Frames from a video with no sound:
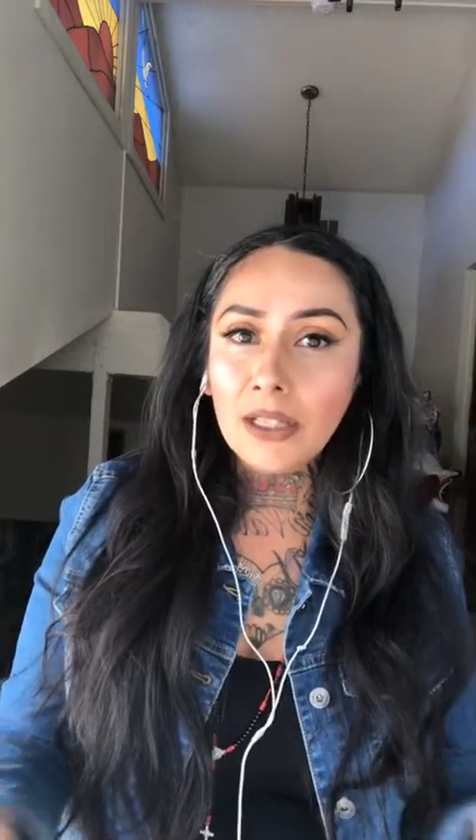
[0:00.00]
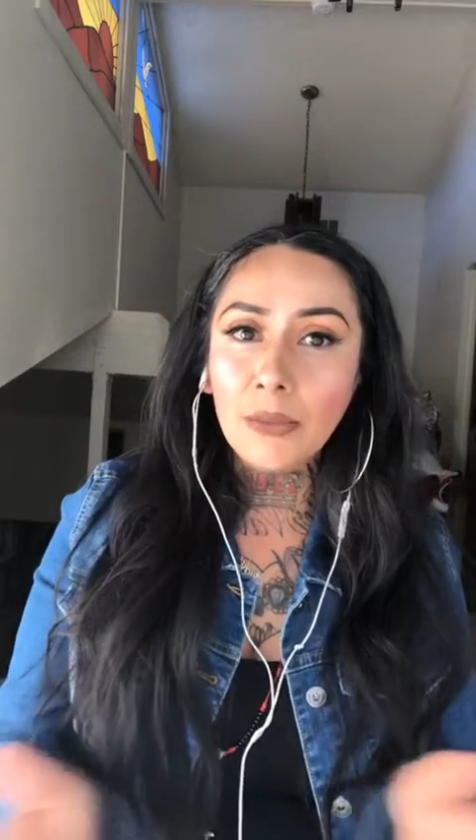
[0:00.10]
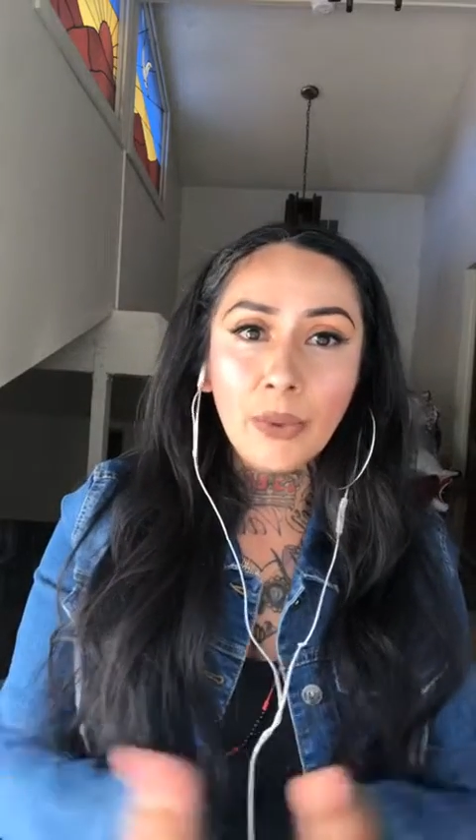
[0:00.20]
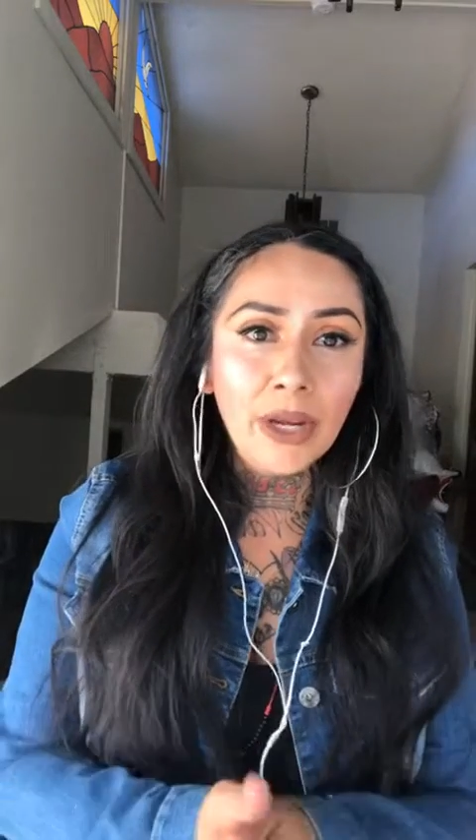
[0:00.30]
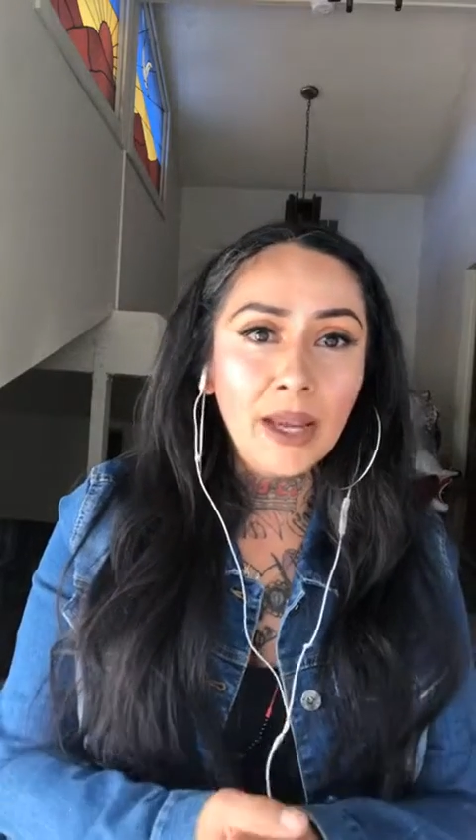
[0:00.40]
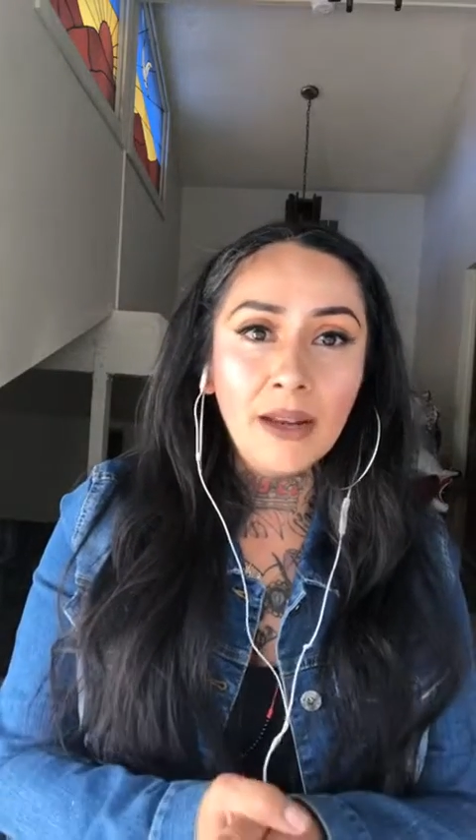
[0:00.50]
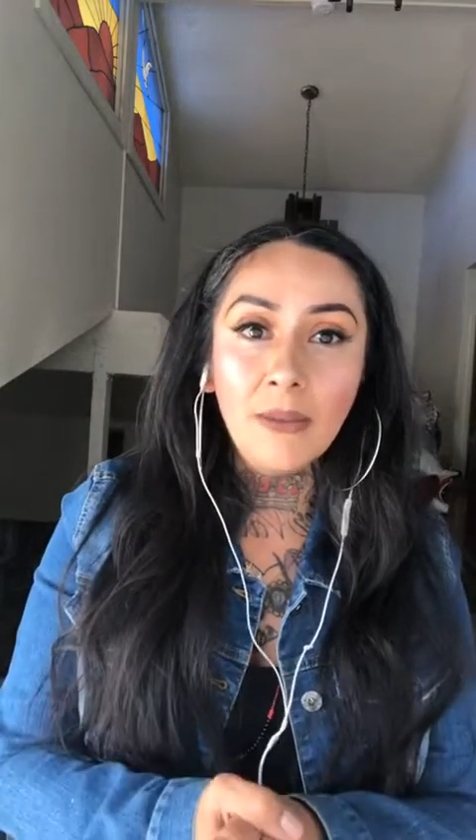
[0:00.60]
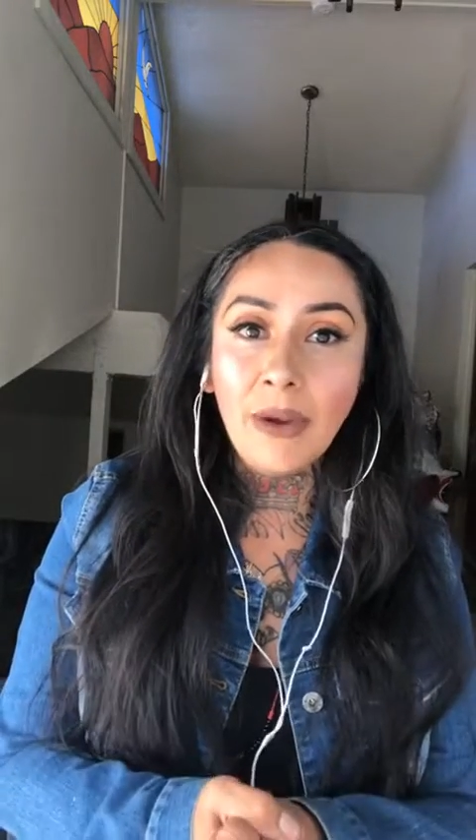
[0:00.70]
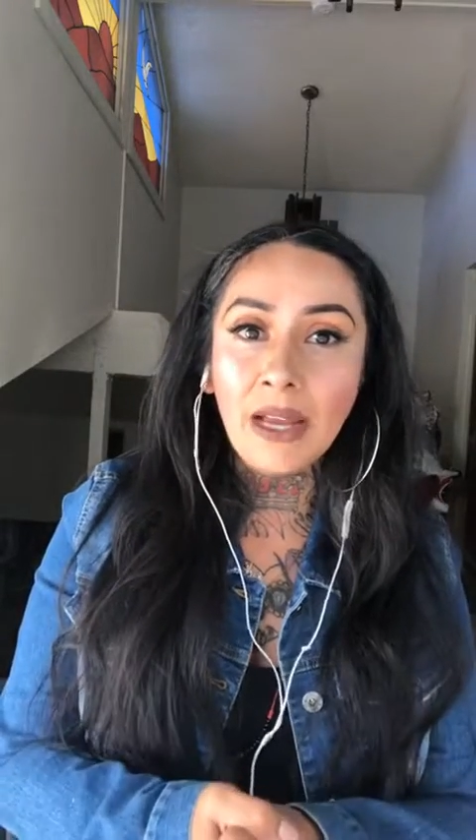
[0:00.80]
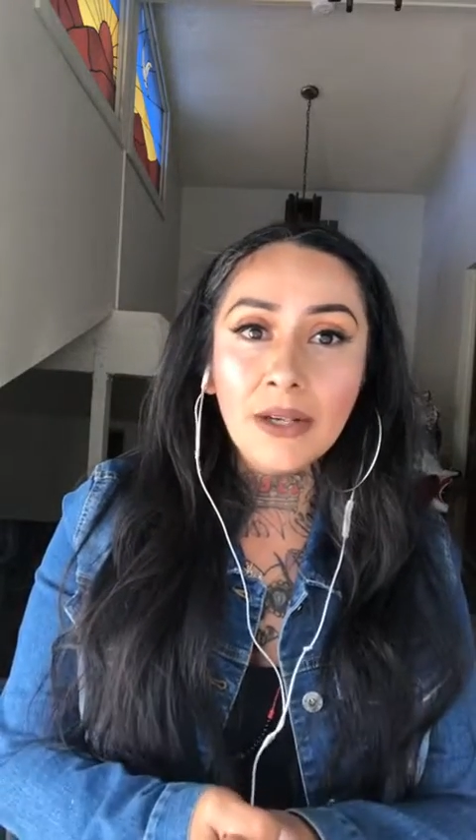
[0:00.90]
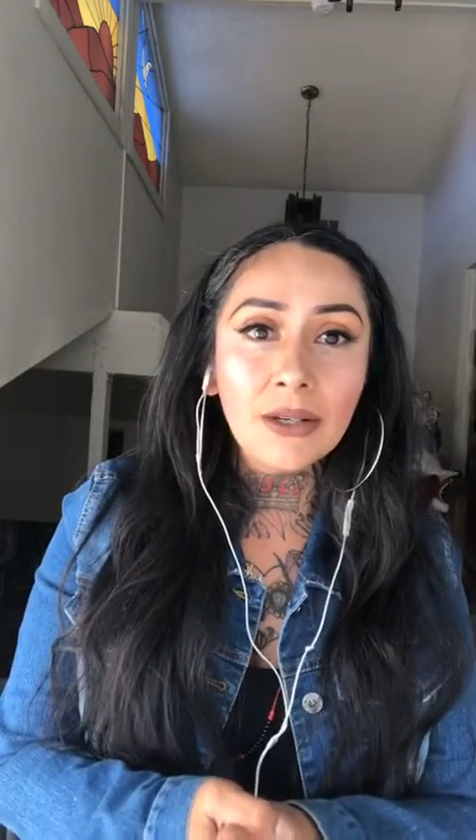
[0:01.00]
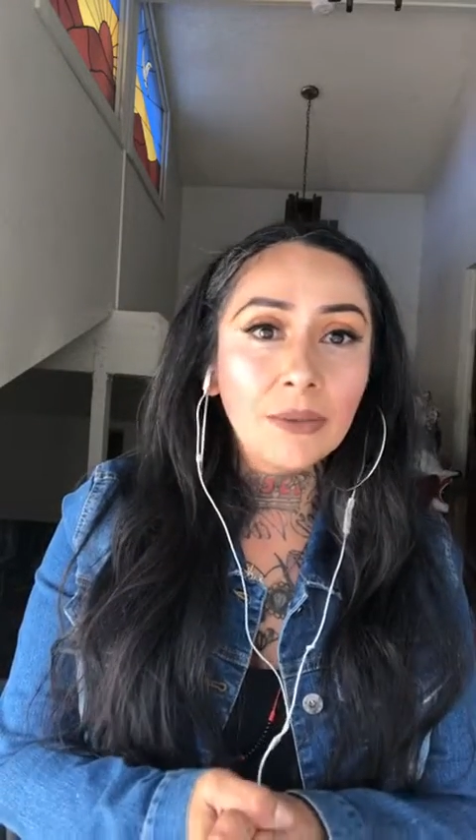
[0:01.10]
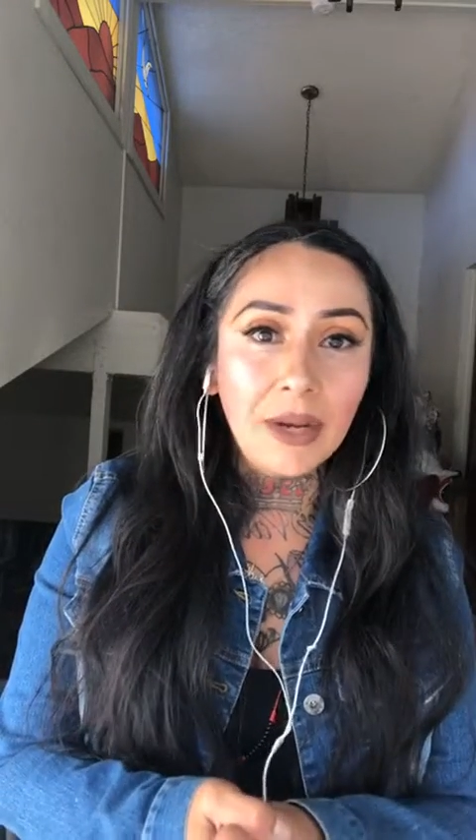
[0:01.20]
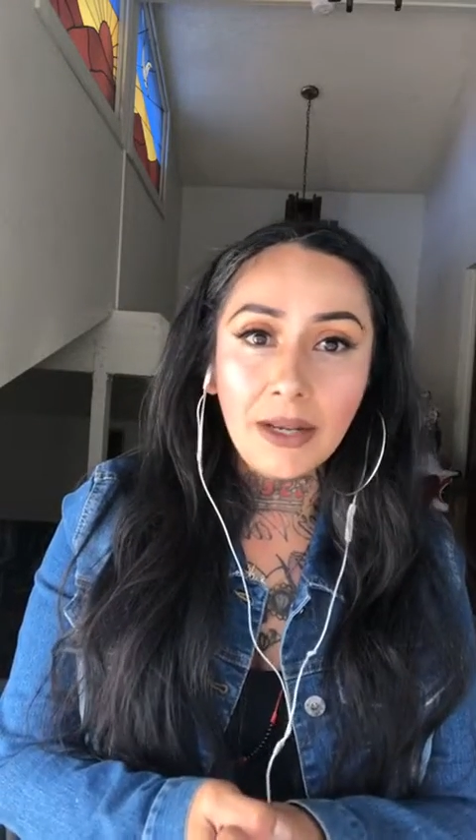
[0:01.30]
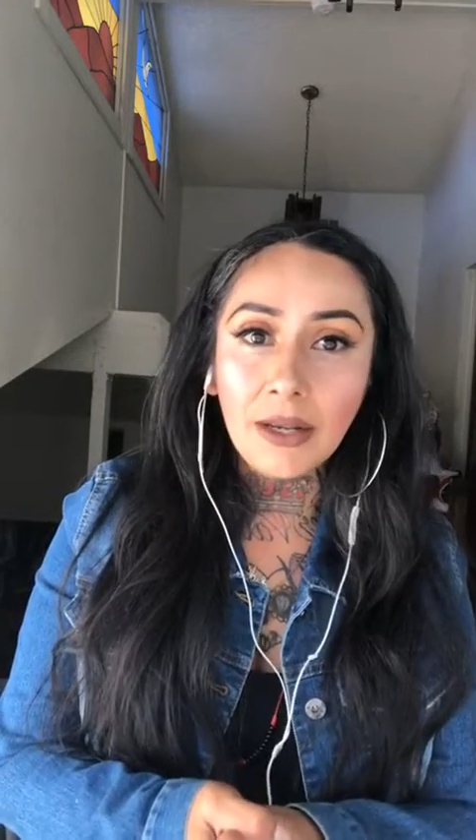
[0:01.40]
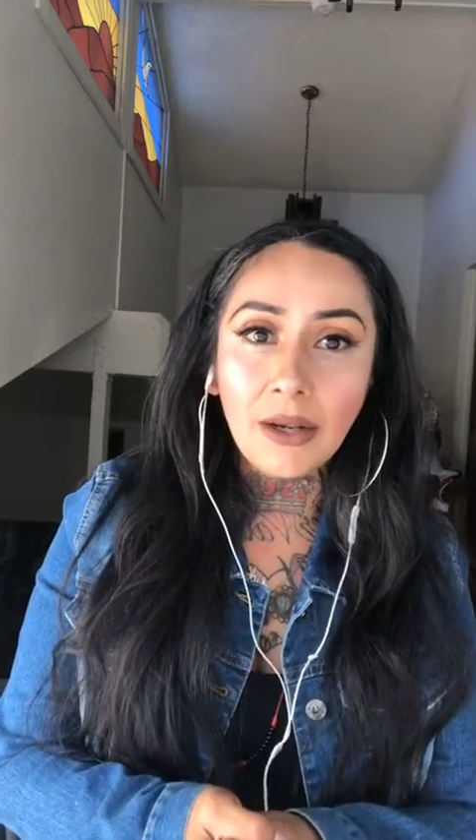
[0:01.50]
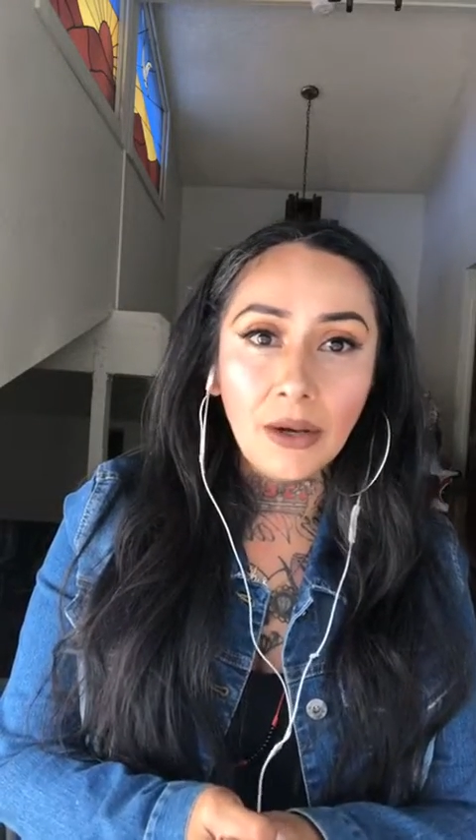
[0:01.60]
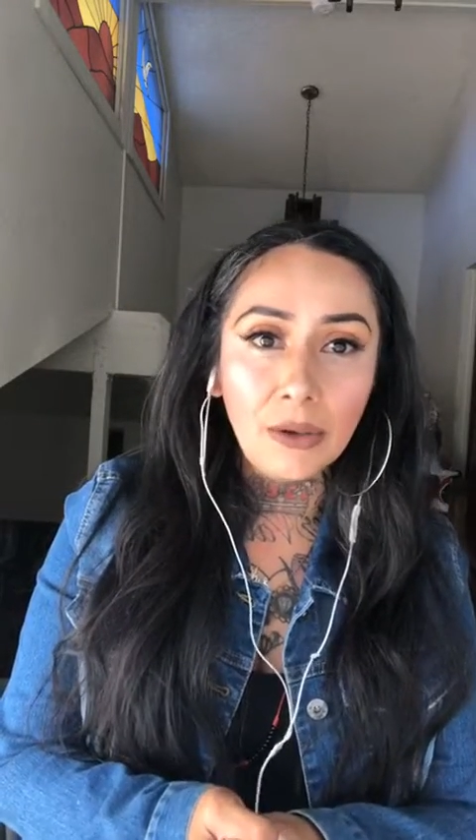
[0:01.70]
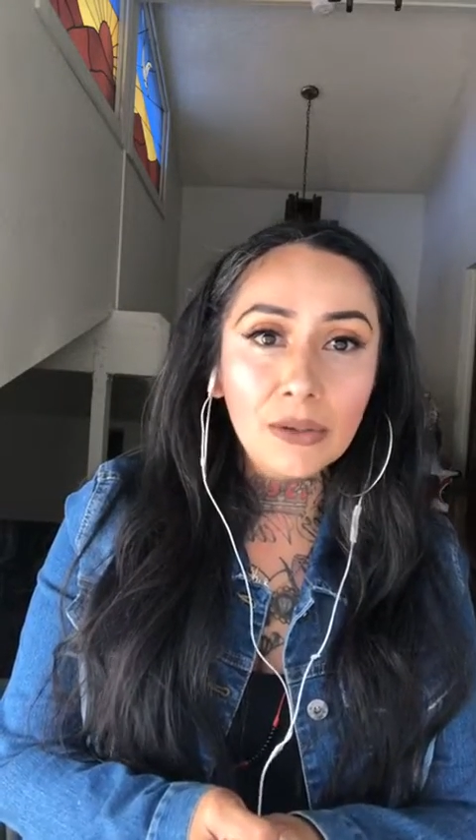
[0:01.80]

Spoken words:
You put it in a binder ready to go.